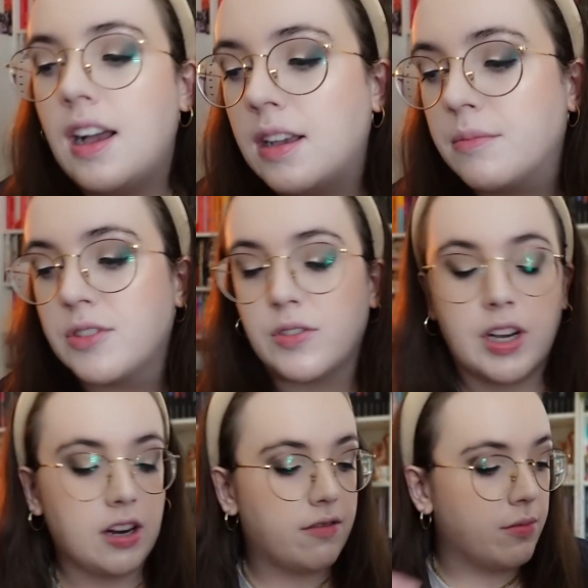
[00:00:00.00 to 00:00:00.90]
I am so
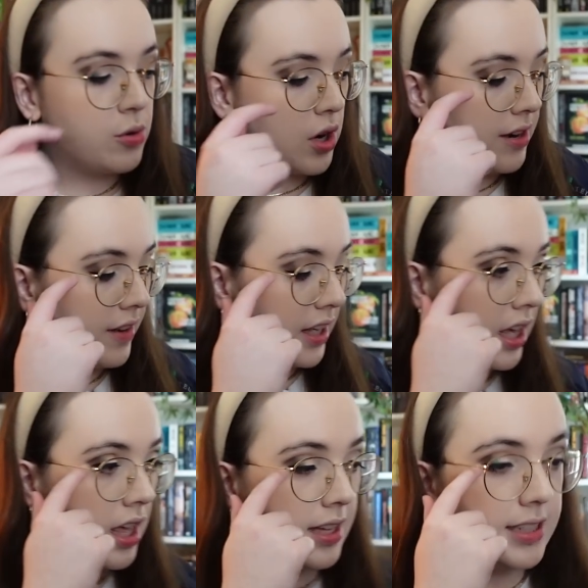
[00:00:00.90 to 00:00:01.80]
tired from driving.
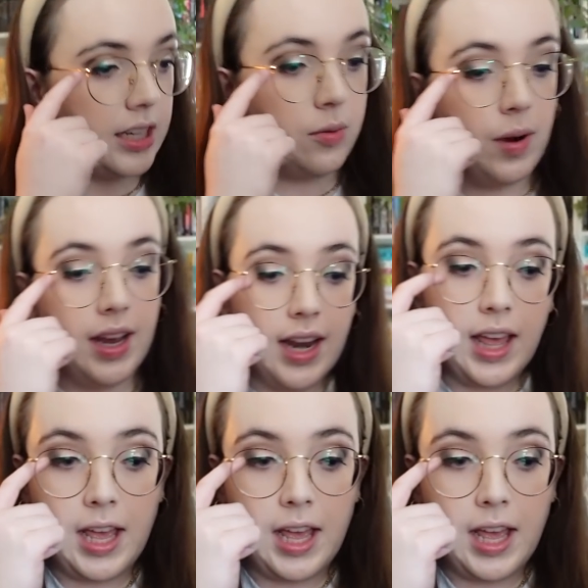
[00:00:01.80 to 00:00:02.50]
I'll tell you what,